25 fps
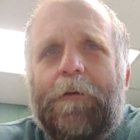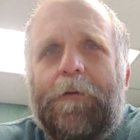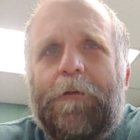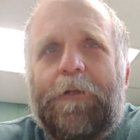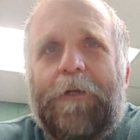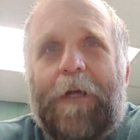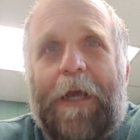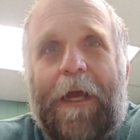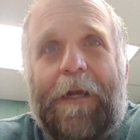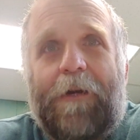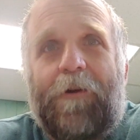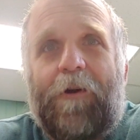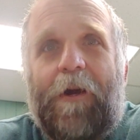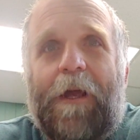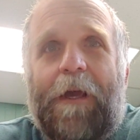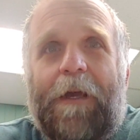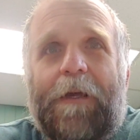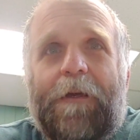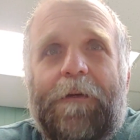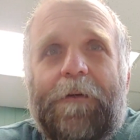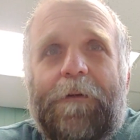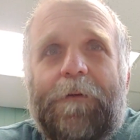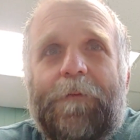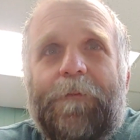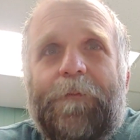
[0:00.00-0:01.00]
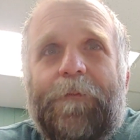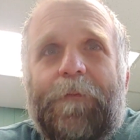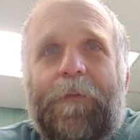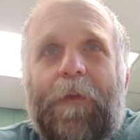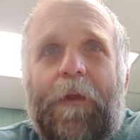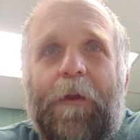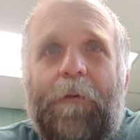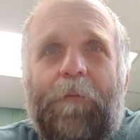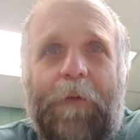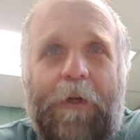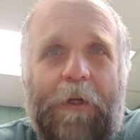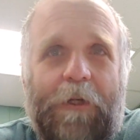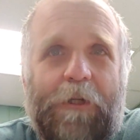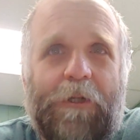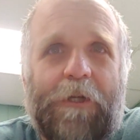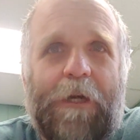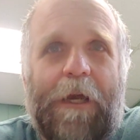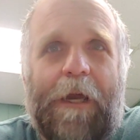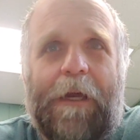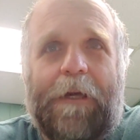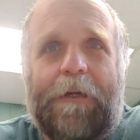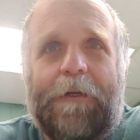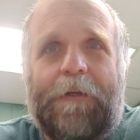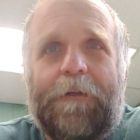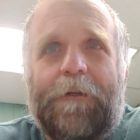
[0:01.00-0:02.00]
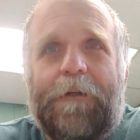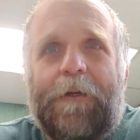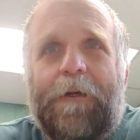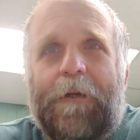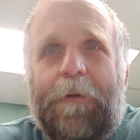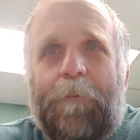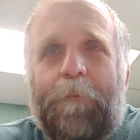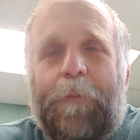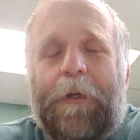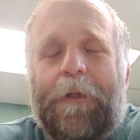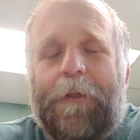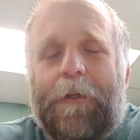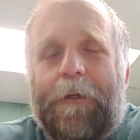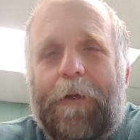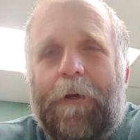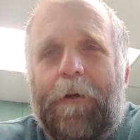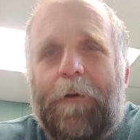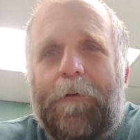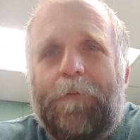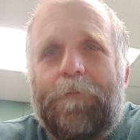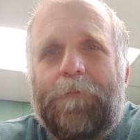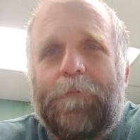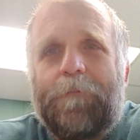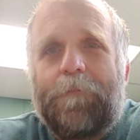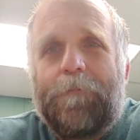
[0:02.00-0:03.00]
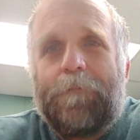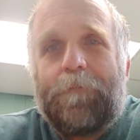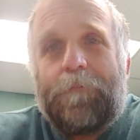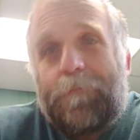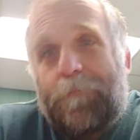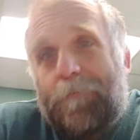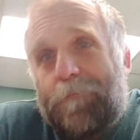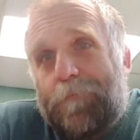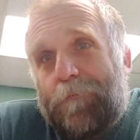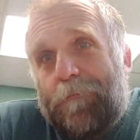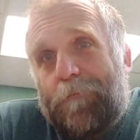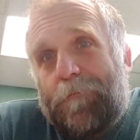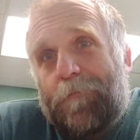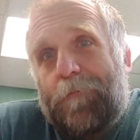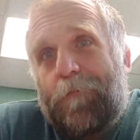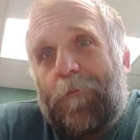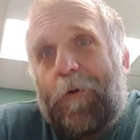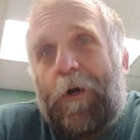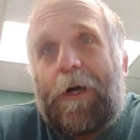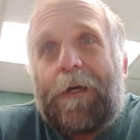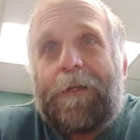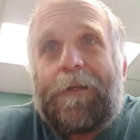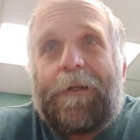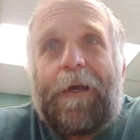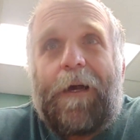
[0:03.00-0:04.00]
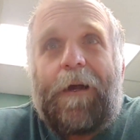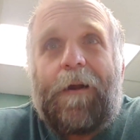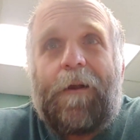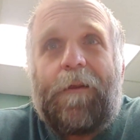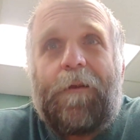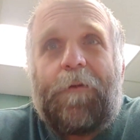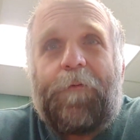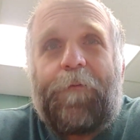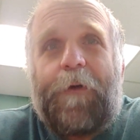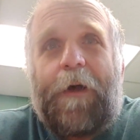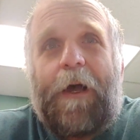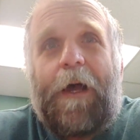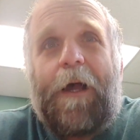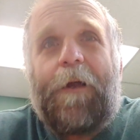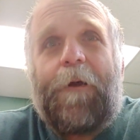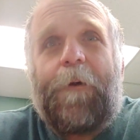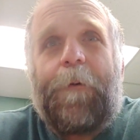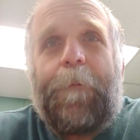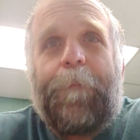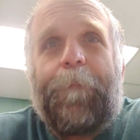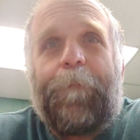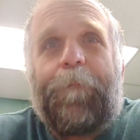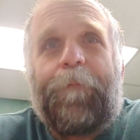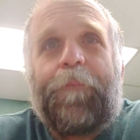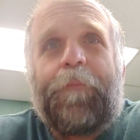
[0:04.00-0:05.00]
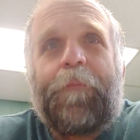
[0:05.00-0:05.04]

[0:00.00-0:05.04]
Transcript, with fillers: Shadrach, Meshach, and Abednego walked out of the fire.